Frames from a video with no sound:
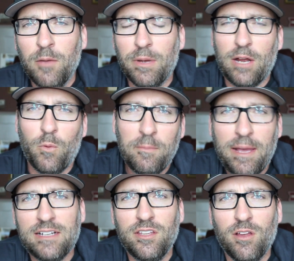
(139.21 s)
But I went
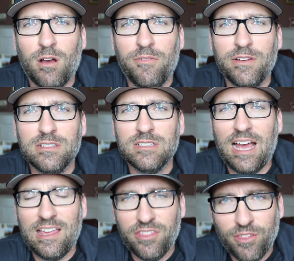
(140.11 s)
back to the office,
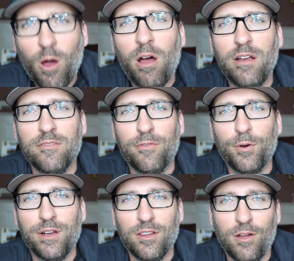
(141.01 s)
I thought
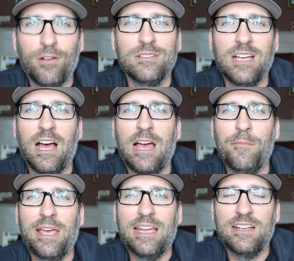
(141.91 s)
for a long
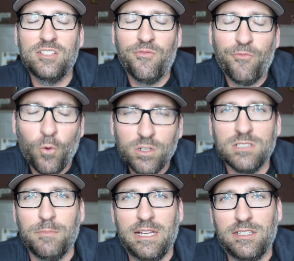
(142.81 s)
time, and it
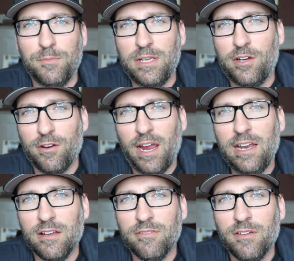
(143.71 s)
forced me to be
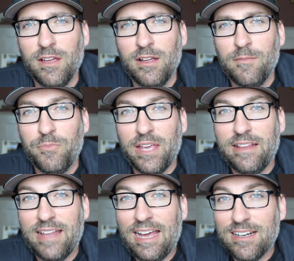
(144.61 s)
creative.
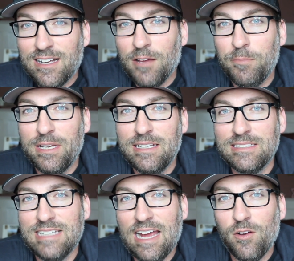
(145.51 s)
And that company
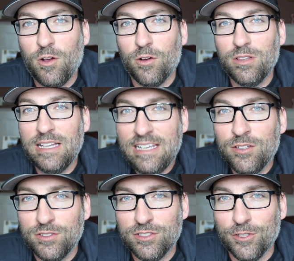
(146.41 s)
is now called
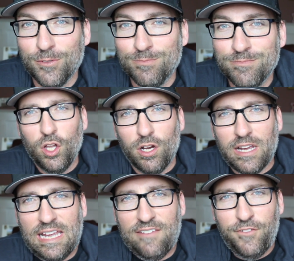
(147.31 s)
LegalZoom.
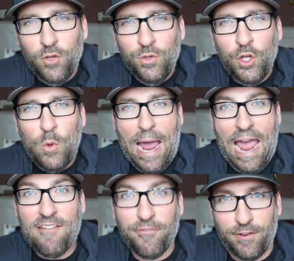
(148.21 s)
Look, if you knew
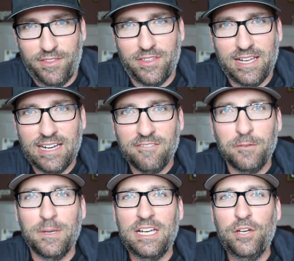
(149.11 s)
everything and
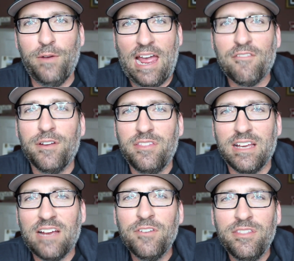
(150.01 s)
everybody knew
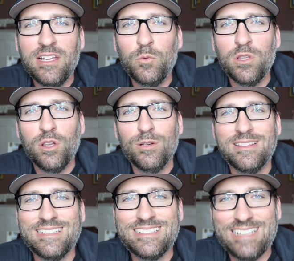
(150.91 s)
everything, everything would
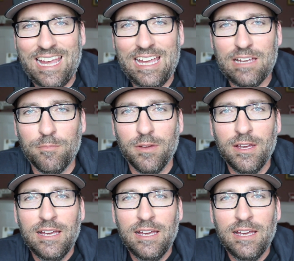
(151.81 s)
look the same.